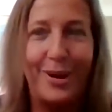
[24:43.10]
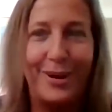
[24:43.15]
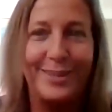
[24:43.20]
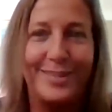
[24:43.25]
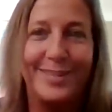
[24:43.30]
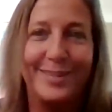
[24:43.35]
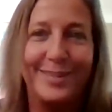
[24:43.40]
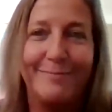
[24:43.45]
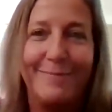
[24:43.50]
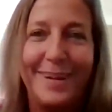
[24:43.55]

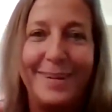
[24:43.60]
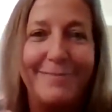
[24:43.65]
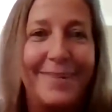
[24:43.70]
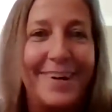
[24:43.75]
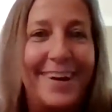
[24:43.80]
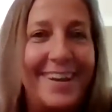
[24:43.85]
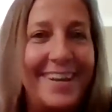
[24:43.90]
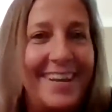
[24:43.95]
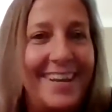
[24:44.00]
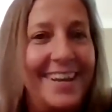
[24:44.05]
parts of my
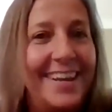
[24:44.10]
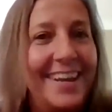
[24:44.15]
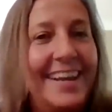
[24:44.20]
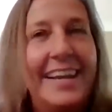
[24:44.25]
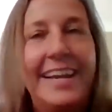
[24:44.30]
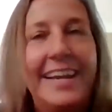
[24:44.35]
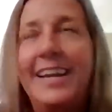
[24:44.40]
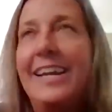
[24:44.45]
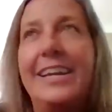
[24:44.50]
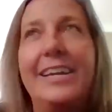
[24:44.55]
body.
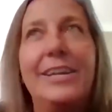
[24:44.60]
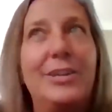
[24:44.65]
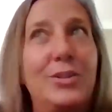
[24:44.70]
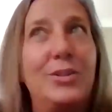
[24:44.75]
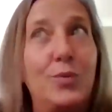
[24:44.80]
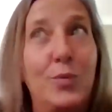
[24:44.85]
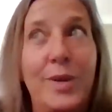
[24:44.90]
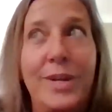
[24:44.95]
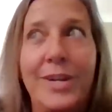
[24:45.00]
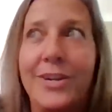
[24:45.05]

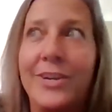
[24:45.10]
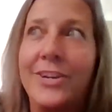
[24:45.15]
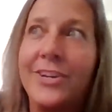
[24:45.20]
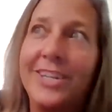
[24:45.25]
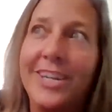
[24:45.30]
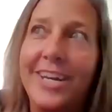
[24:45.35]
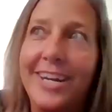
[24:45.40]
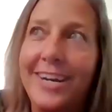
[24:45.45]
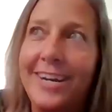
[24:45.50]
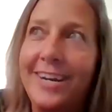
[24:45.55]
Is
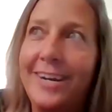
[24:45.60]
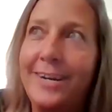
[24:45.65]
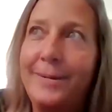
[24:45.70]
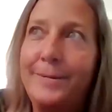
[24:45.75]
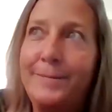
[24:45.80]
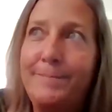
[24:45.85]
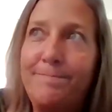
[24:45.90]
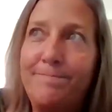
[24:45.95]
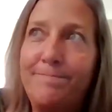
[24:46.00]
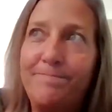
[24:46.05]
weird.
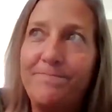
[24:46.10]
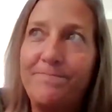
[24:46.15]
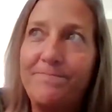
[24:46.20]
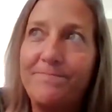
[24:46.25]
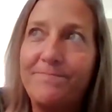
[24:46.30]
Um,